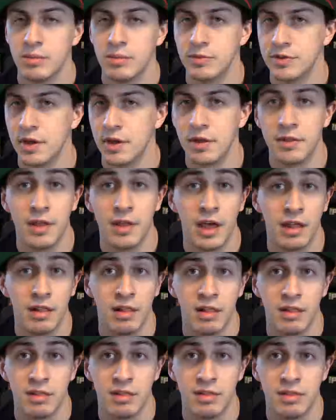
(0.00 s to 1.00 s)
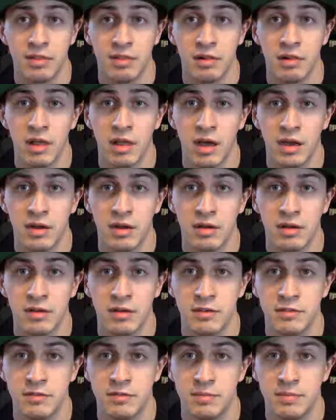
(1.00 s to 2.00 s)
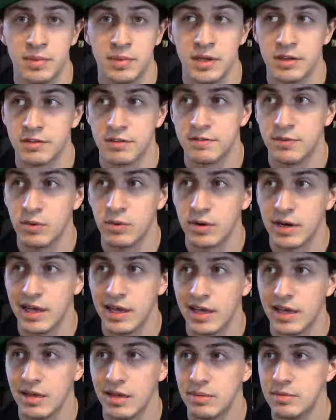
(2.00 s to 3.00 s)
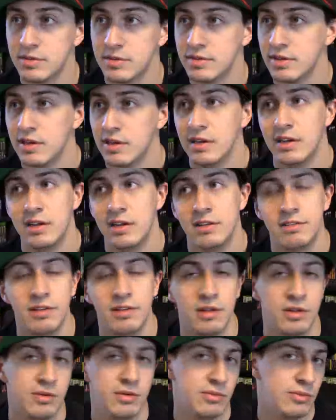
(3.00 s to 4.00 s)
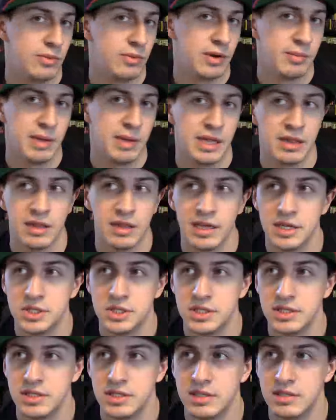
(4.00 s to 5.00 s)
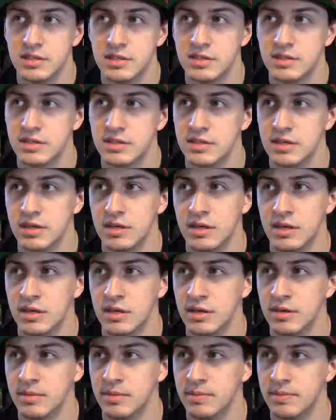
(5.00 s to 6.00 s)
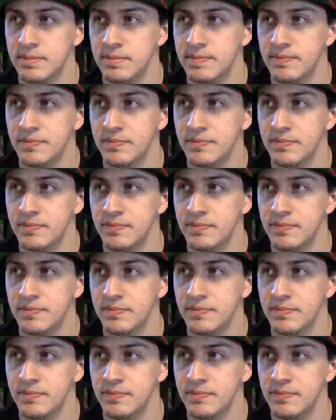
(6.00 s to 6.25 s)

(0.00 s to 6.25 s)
Selling the lot of PS4 games. Selling Rayman Legends. I